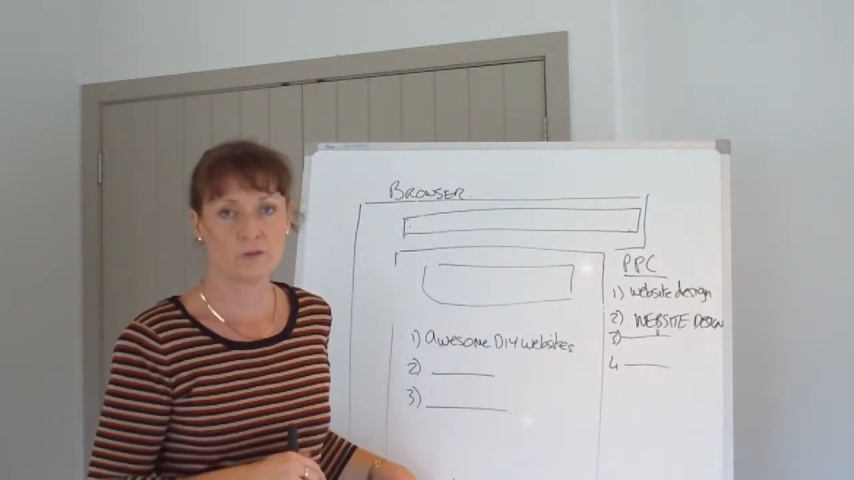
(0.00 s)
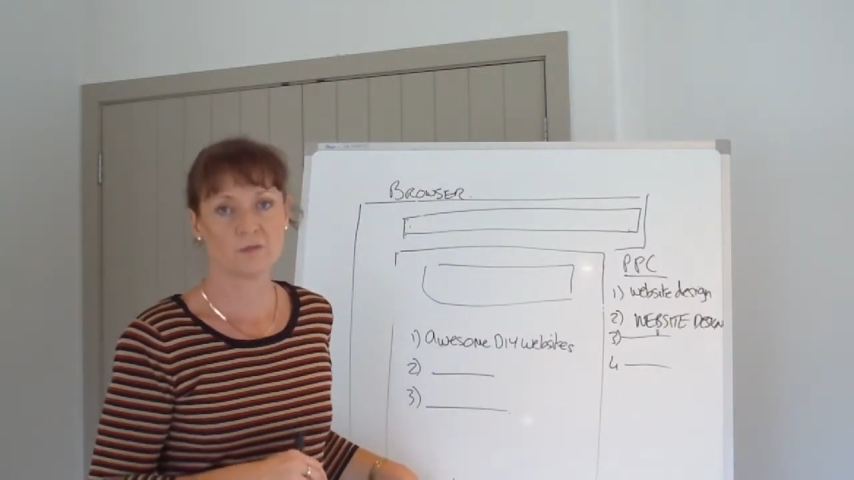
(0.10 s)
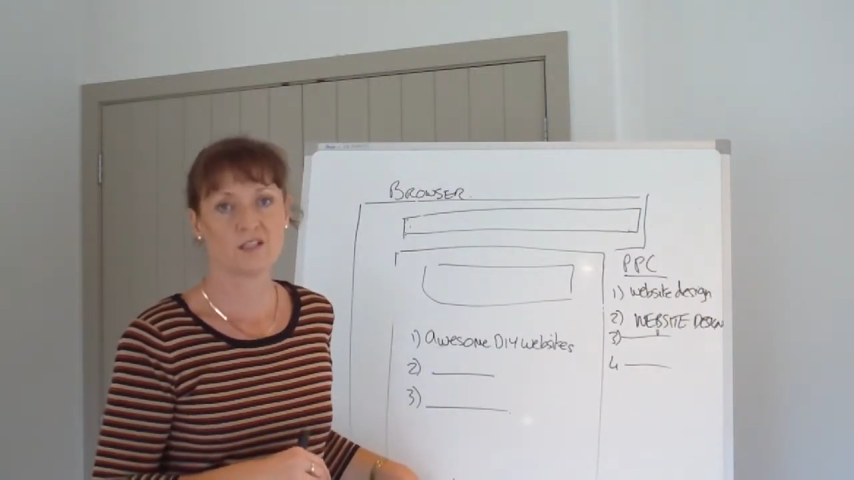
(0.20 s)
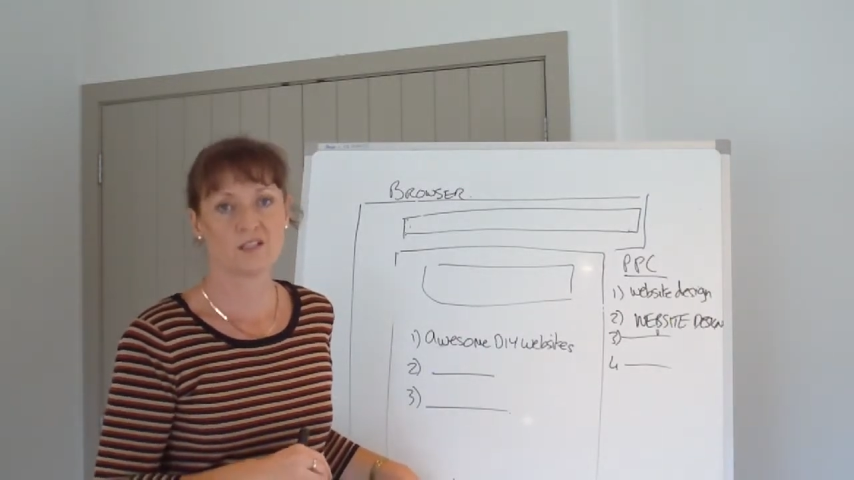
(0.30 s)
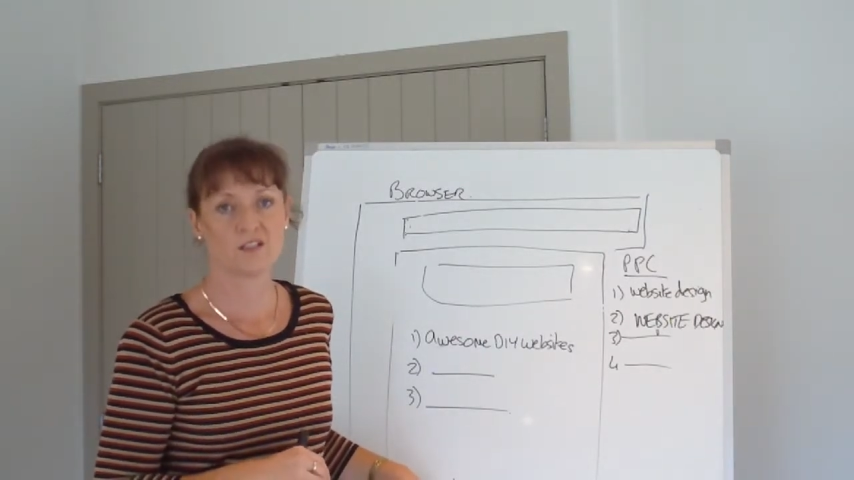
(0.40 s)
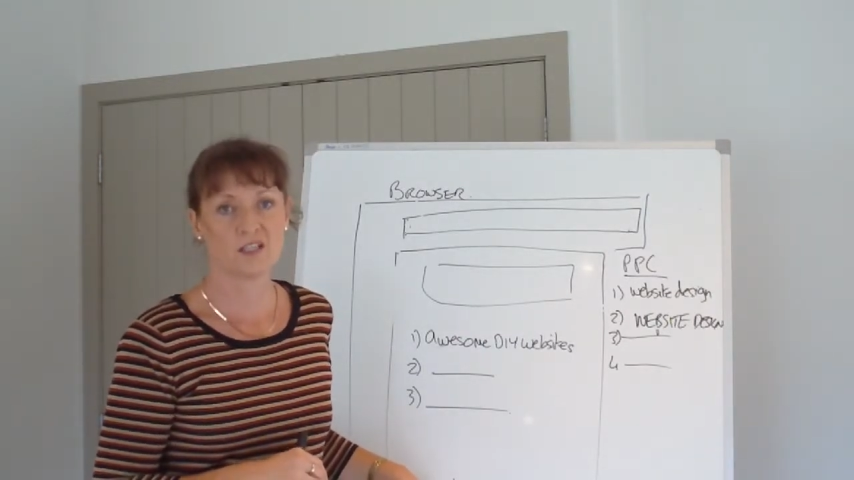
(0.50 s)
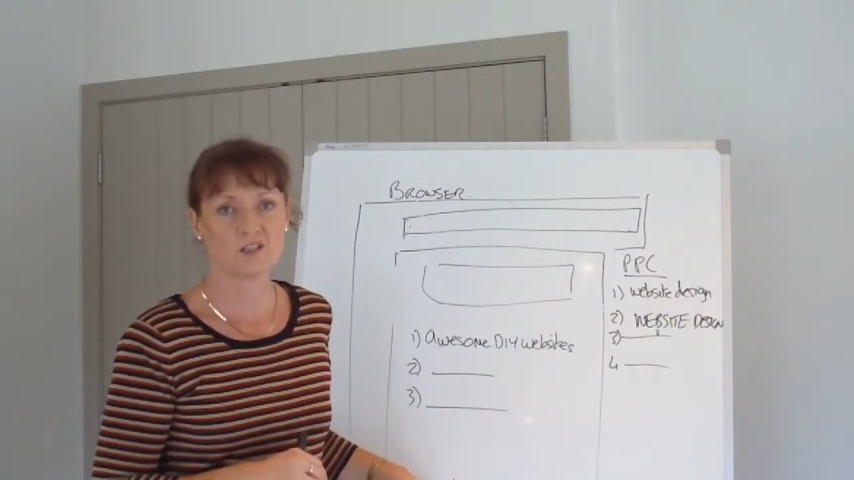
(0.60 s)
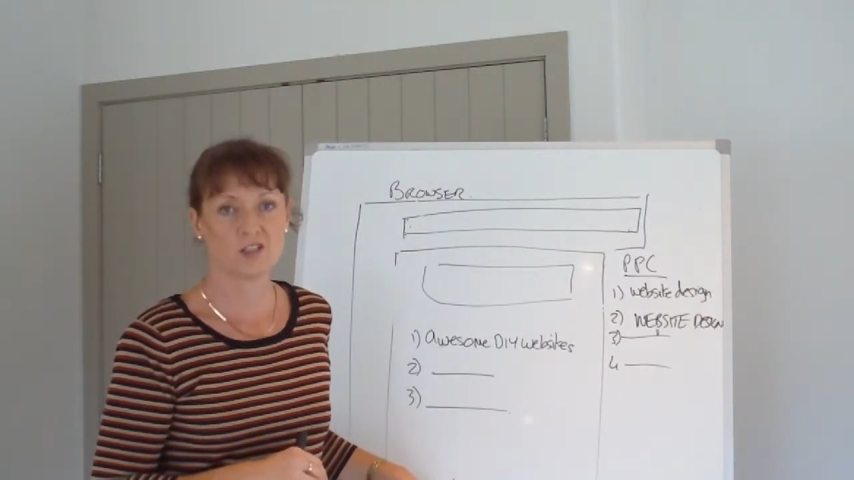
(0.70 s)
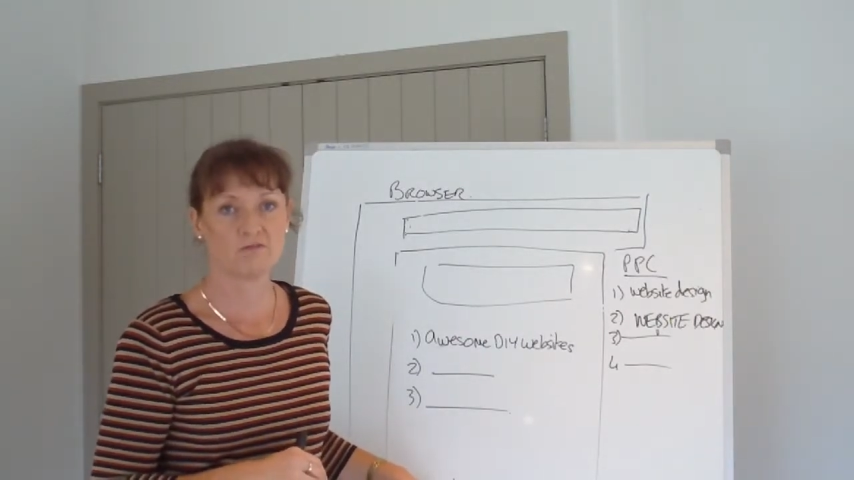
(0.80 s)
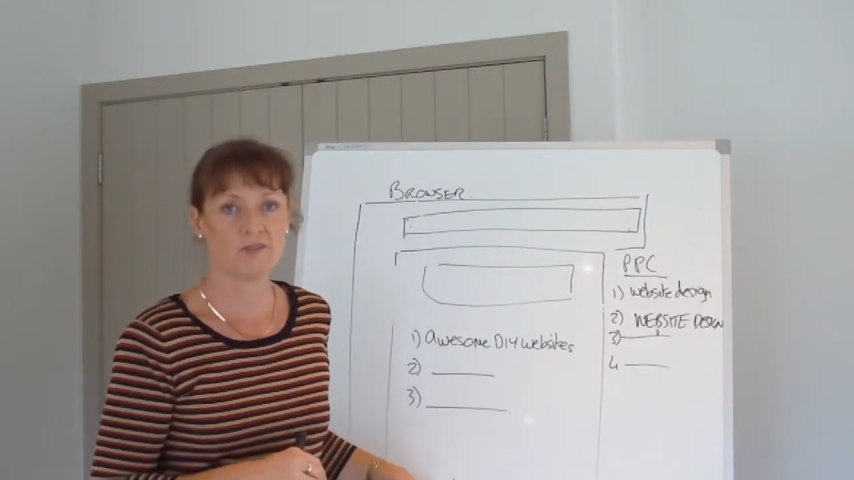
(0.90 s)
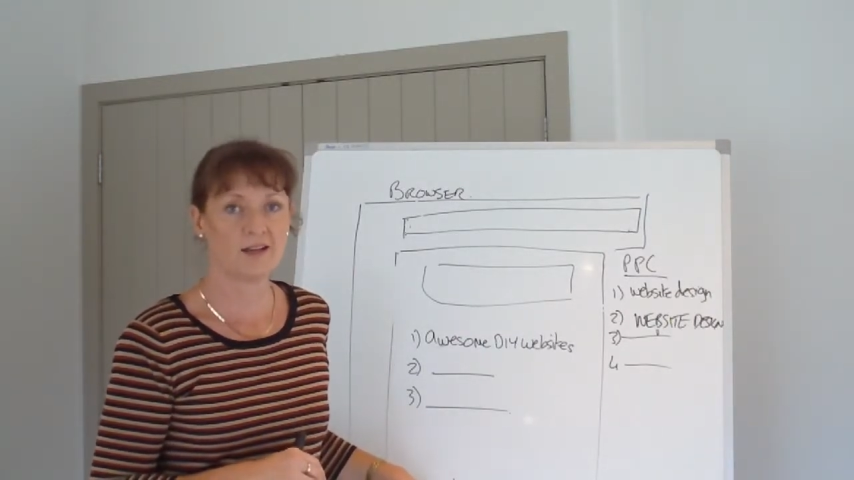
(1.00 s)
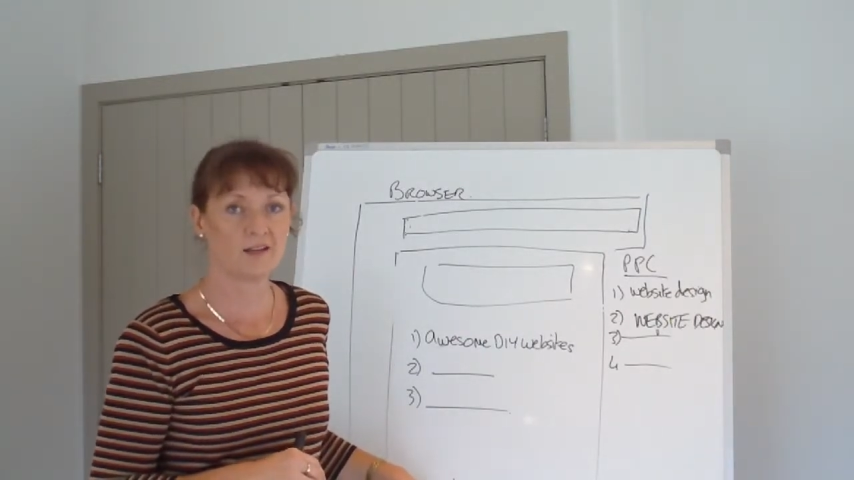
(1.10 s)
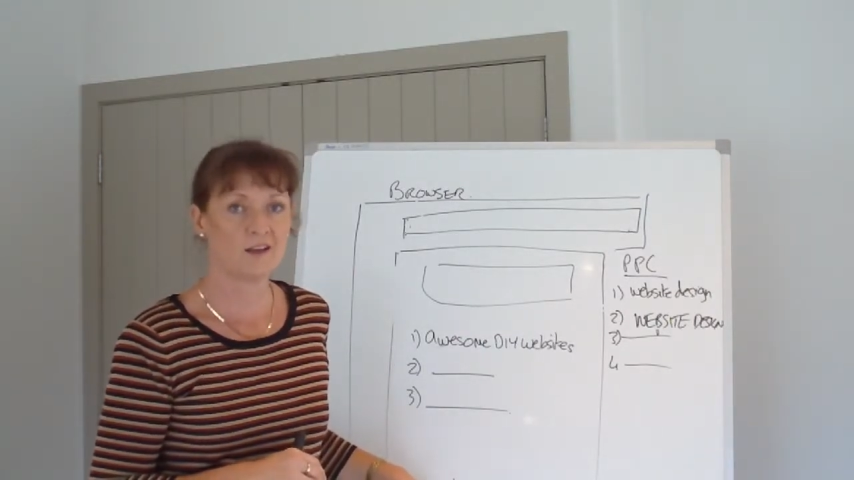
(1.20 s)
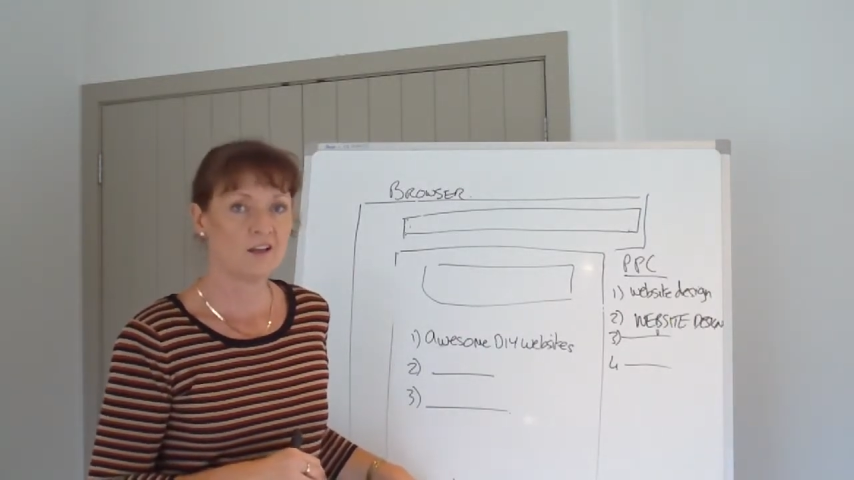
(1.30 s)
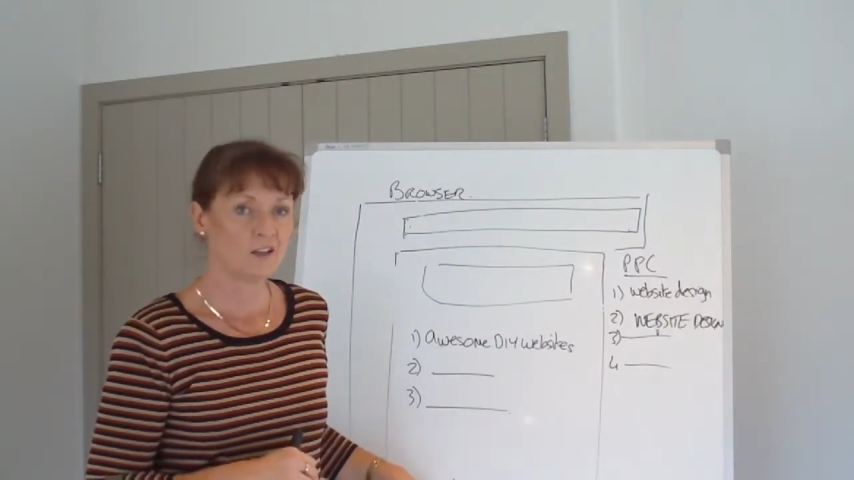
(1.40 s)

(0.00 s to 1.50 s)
website to actually rank,